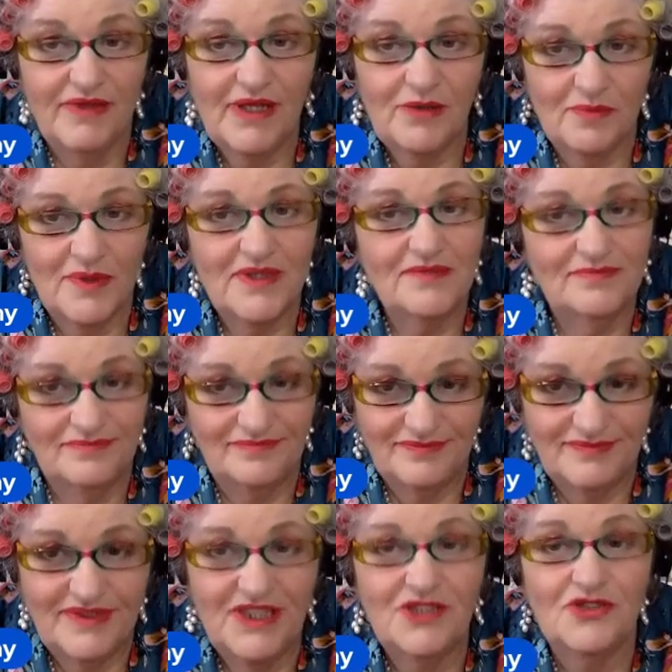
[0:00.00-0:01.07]
That'll be
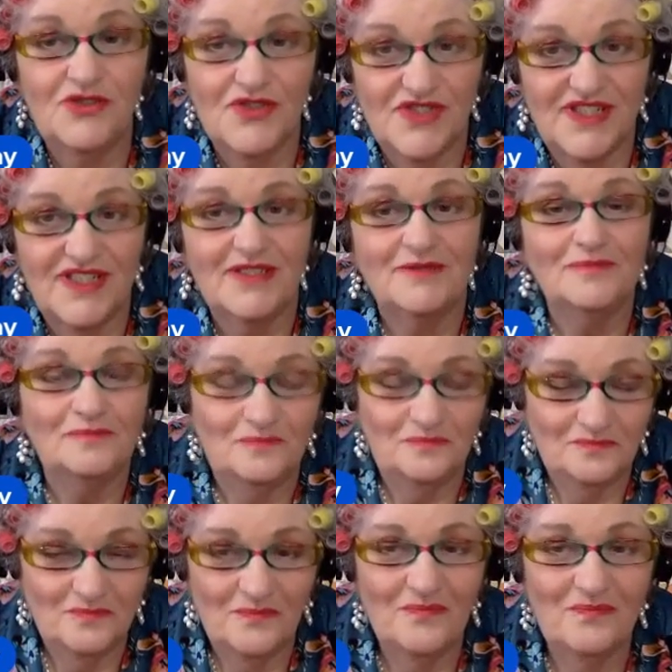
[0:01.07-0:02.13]
interesting.
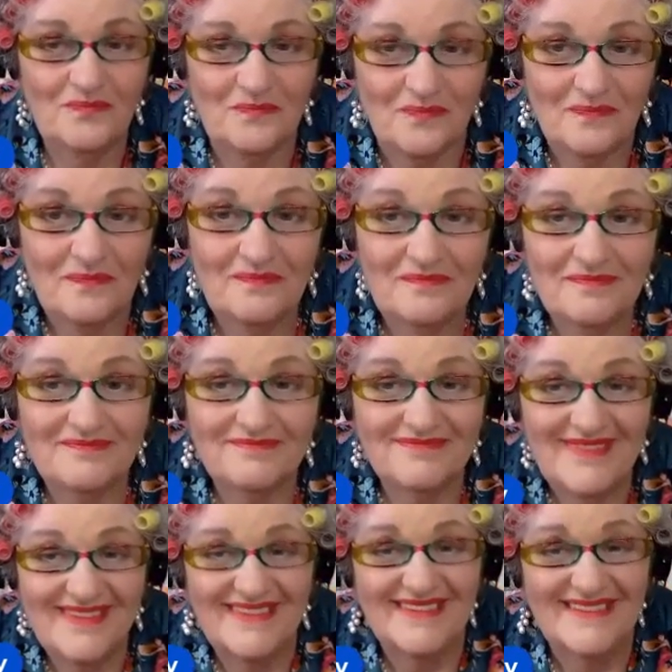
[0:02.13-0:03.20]
Yeah, so
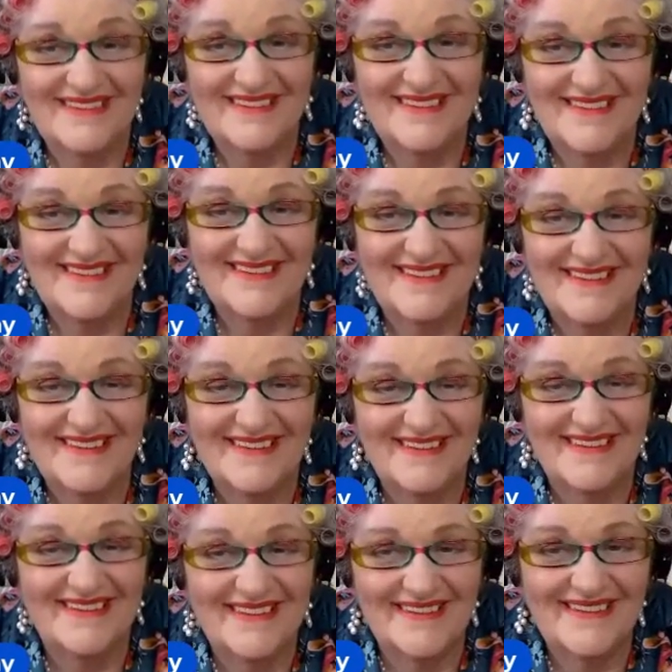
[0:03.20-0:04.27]

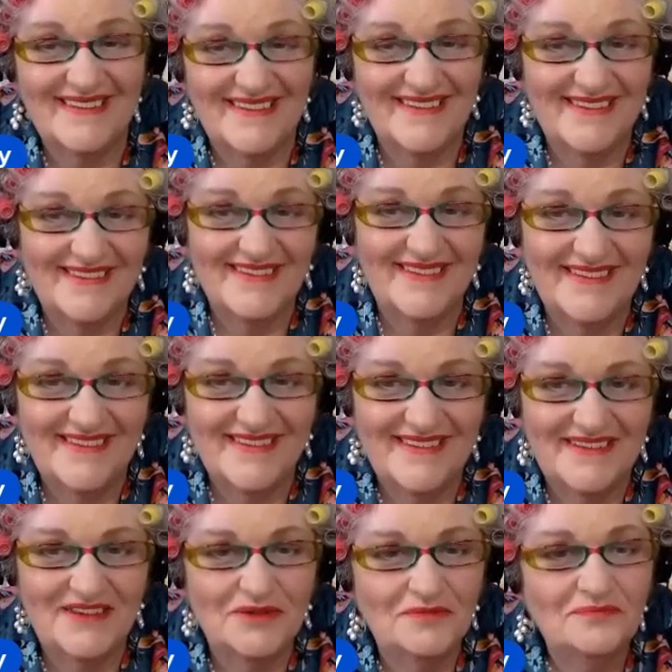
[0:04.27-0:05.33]
people seem to be enjoying
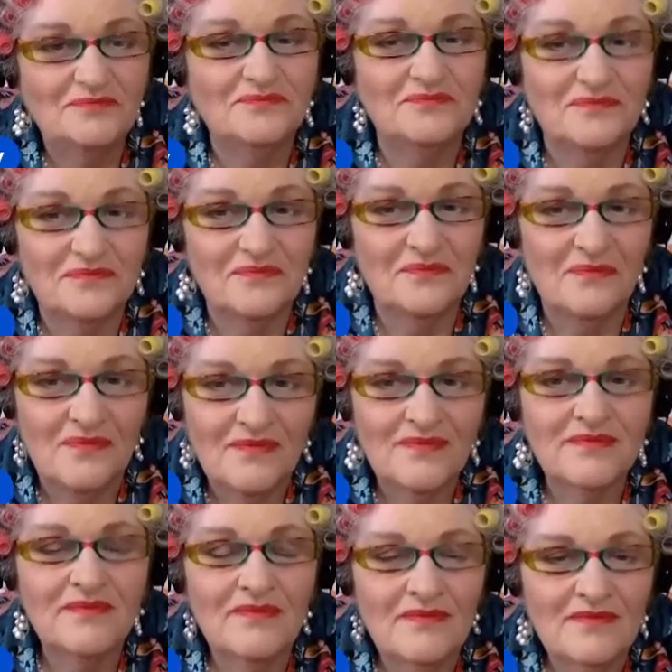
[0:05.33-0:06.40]
picking videos, so sure, why
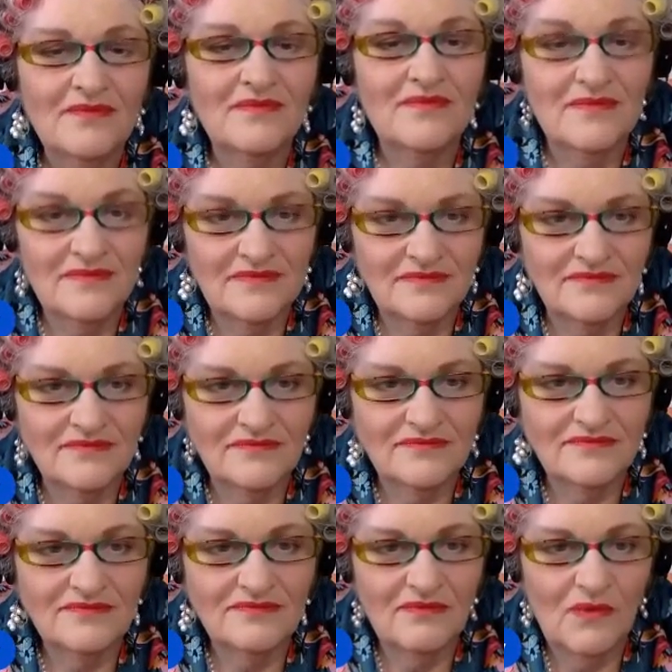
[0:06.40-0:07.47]
not? We'll try those
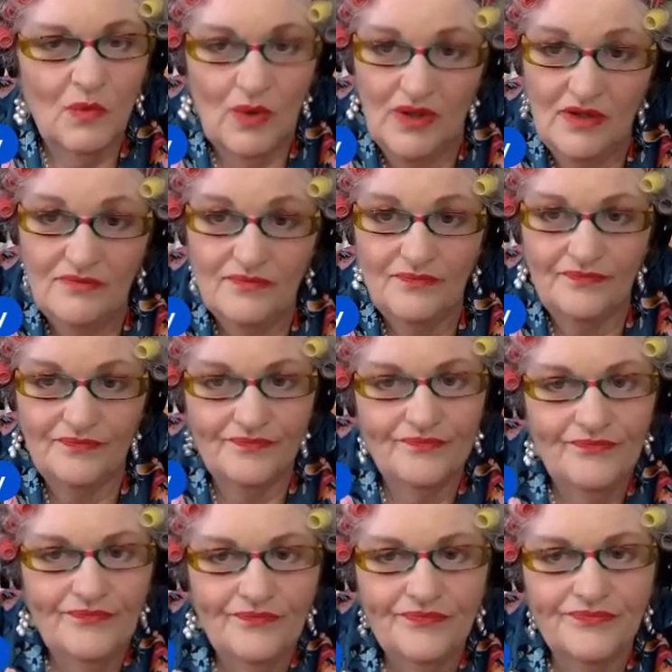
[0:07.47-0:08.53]
out. So keep an eye out for that.